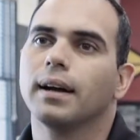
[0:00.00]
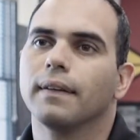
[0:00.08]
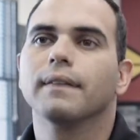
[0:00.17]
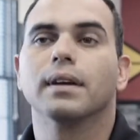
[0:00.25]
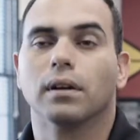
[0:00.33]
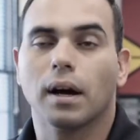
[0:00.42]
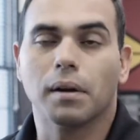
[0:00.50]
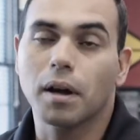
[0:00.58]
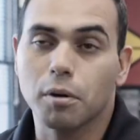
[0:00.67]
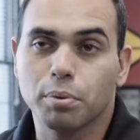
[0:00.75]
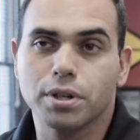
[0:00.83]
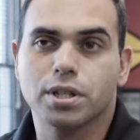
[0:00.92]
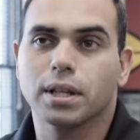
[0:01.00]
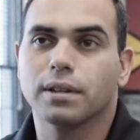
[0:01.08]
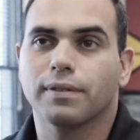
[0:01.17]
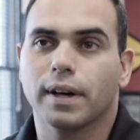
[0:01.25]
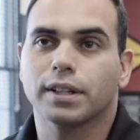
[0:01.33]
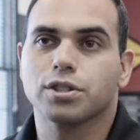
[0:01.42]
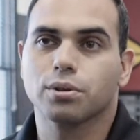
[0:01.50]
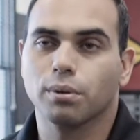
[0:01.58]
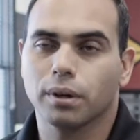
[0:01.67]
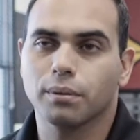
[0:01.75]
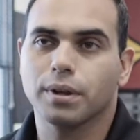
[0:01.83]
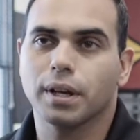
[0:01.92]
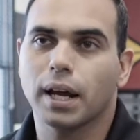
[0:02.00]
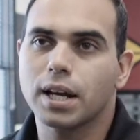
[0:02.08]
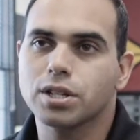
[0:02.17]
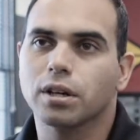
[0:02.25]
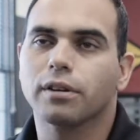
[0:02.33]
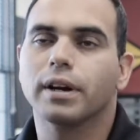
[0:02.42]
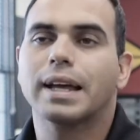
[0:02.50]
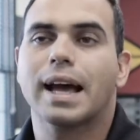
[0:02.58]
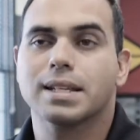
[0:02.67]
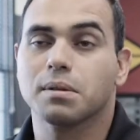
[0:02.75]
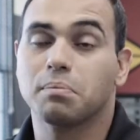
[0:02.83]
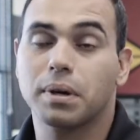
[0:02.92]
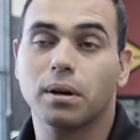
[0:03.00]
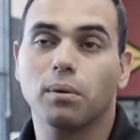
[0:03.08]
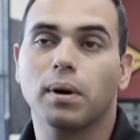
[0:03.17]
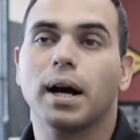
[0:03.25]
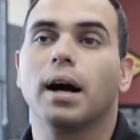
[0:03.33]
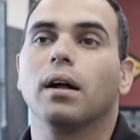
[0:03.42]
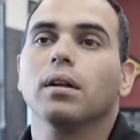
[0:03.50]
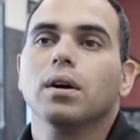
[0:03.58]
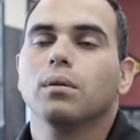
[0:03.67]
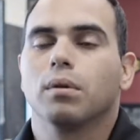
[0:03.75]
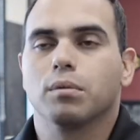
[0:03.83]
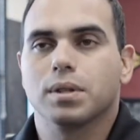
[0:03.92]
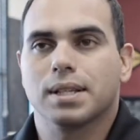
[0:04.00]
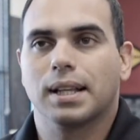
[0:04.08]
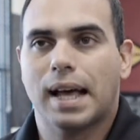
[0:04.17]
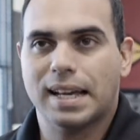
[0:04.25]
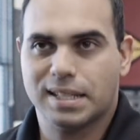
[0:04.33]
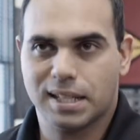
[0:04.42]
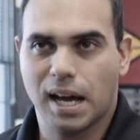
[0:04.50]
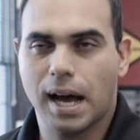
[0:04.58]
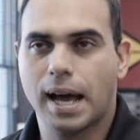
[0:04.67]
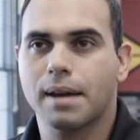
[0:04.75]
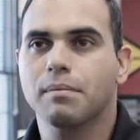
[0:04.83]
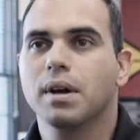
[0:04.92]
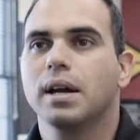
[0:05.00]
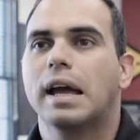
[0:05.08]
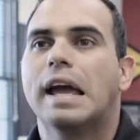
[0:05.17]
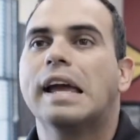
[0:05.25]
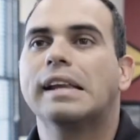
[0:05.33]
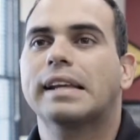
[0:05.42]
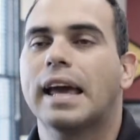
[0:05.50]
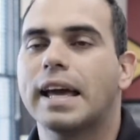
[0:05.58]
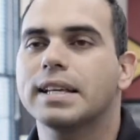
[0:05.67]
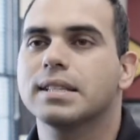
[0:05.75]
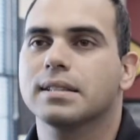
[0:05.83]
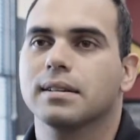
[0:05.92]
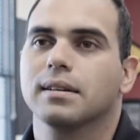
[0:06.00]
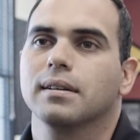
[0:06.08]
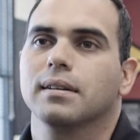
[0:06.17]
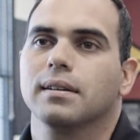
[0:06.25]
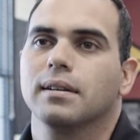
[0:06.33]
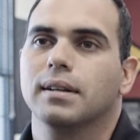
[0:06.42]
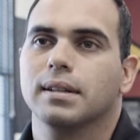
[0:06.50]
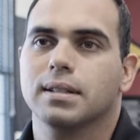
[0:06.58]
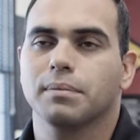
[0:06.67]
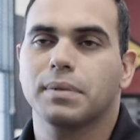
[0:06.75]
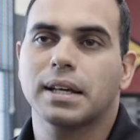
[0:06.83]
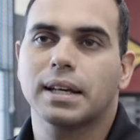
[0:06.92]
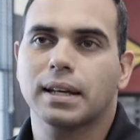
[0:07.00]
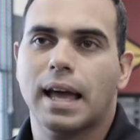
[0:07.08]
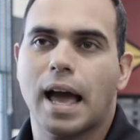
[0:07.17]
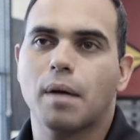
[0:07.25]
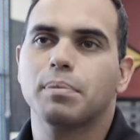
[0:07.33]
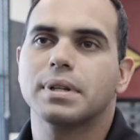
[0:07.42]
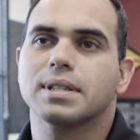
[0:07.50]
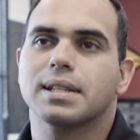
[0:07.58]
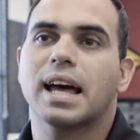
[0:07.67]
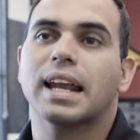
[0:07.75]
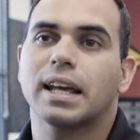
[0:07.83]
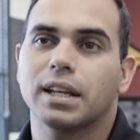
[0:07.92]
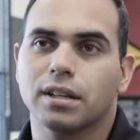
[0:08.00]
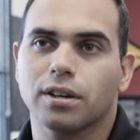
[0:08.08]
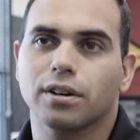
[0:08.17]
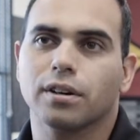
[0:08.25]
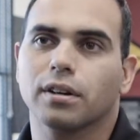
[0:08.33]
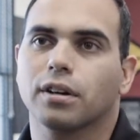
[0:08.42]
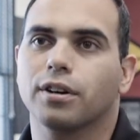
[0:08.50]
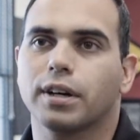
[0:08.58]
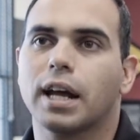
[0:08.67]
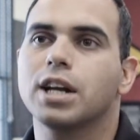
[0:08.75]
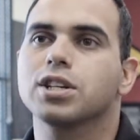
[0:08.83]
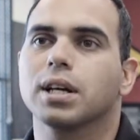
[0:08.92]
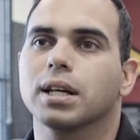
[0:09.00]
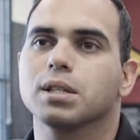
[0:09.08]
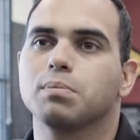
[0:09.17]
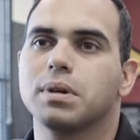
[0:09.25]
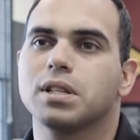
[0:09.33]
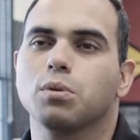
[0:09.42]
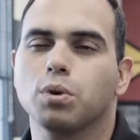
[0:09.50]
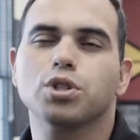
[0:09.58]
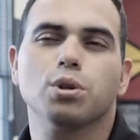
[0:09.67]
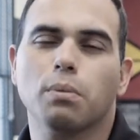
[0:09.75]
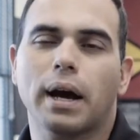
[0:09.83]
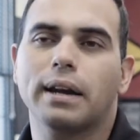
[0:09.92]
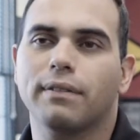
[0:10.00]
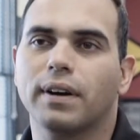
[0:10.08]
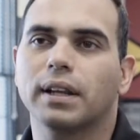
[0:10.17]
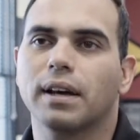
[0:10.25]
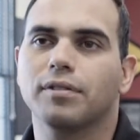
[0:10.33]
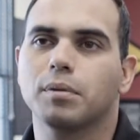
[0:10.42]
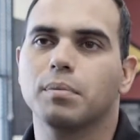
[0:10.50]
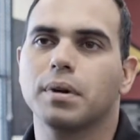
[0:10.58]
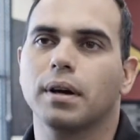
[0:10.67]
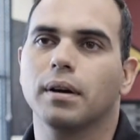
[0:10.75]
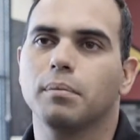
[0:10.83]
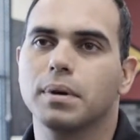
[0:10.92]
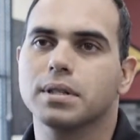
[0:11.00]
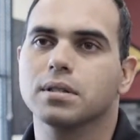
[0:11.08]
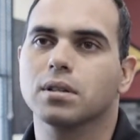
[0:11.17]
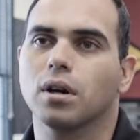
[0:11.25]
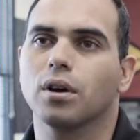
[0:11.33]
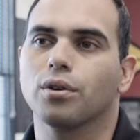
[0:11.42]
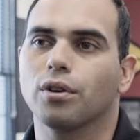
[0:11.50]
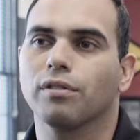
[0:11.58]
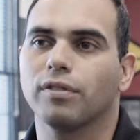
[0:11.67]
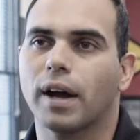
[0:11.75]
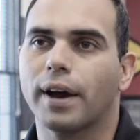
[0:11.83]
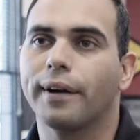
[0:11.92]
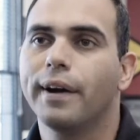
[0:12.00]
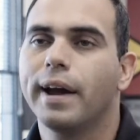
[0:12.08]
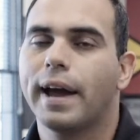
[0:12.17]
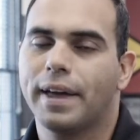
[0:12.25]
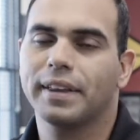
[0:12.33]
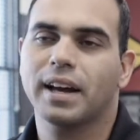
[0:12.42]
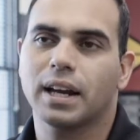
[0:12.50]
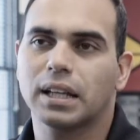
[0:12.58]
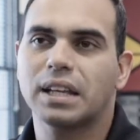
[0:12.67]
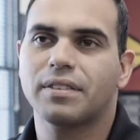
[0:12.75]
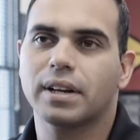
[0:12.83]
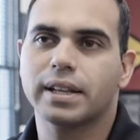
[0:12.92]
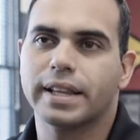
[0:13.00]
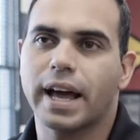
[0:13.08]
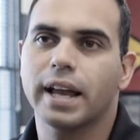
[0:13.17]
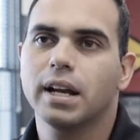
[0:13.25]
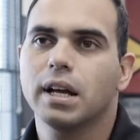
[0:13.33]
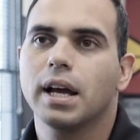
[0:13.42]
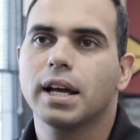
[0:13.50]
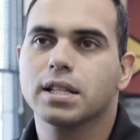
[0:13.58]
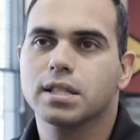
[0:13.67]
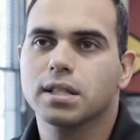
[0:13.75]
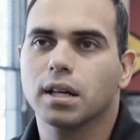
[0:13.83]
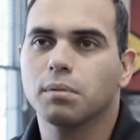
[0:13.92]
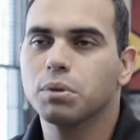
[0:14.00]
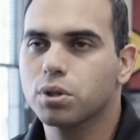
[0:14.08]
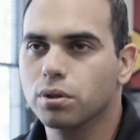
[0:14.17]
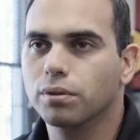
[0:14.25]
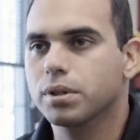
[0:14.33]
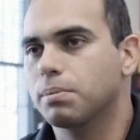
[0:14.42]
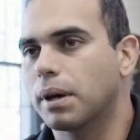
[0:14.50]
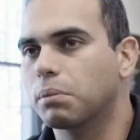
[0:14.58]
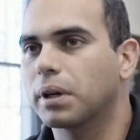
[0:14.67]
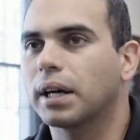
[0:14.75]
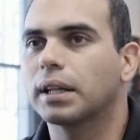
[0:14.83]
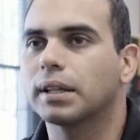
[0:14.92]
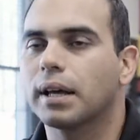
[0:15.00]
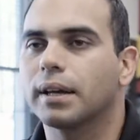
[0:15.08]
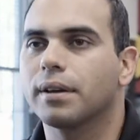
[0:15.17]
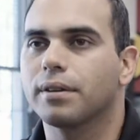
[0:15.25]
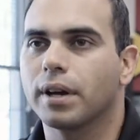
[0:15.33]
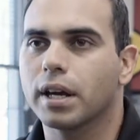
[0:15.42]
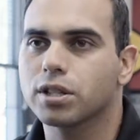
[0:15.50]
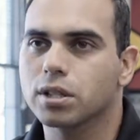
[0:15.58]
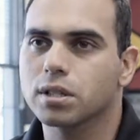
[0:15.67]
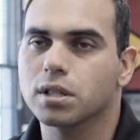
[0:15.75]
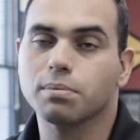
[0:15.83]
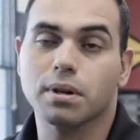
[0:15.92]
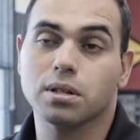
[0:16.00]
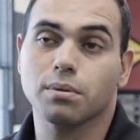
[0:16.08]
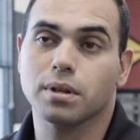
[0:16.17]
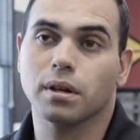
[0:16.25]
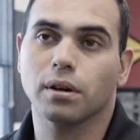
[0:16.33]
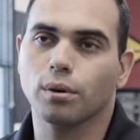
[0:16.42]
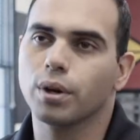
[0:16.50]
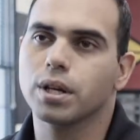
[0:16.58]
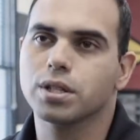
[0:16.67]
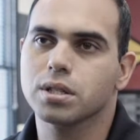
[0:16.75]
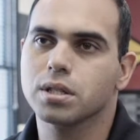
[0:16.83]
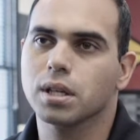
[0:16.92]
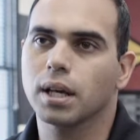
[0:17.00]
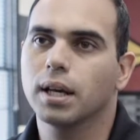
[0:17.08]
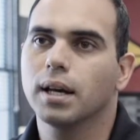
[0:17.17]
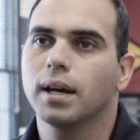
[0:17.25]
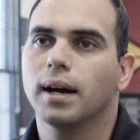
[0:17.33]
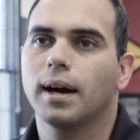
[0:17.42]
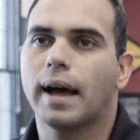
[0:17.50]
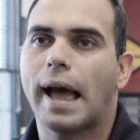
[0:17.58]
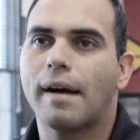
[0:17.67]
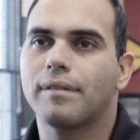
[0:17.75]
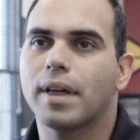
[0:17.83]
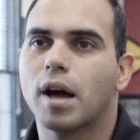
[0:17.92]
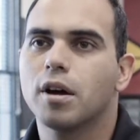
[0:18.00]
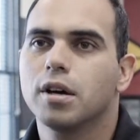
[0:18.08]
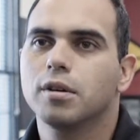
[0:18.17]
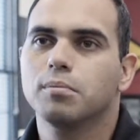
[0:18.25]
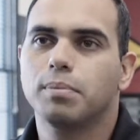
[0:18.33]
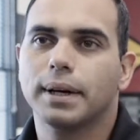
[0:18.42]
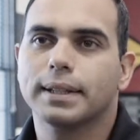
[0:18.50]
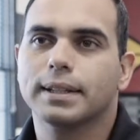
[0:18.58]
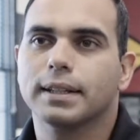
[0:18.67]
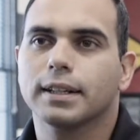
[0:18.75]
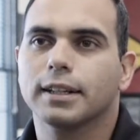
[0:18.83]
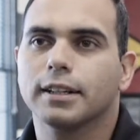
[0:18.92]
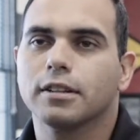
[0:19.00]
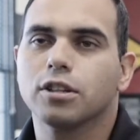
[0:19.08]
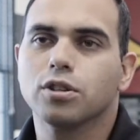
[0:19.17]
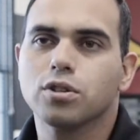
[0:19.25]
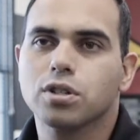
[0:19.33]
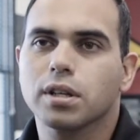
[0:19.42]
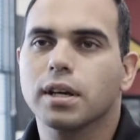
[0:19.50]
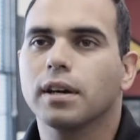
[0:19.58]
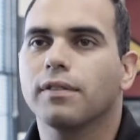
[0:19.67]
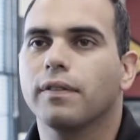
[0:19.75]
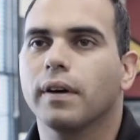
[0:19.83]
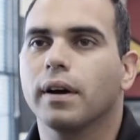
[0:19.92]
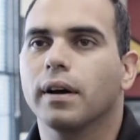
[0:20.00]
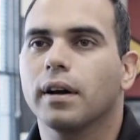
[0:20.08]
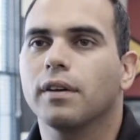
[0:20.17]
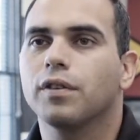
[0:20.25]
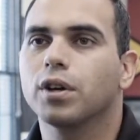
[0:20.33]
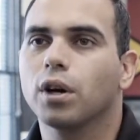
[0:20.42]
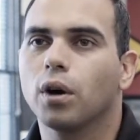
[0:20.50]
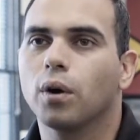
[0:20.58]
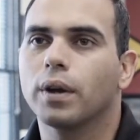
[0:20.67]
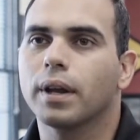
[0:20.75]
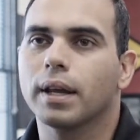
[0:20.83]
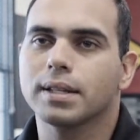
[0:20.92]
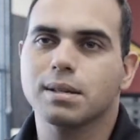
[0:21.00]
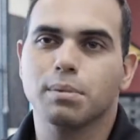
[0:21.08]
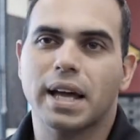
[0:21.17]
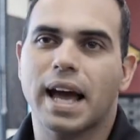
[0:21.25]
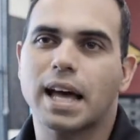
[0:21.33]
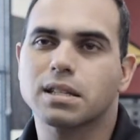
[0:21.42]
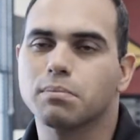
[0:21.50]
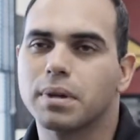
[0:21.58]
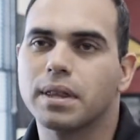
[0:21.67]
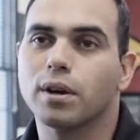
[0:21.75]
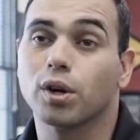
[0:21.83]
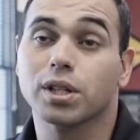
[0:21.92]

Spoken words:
you know, I appreciate the fact that you're working with an agent already. Has it been a while? When was the last time? In case something happens and that in your current agent gets busy, would you mind if I left a business card or a flyer? And then kind of leave it at that. It's mutual respect. We kind of let other agents, especially within our own agency, have that. But usually if you go and somebody hasn't been there, or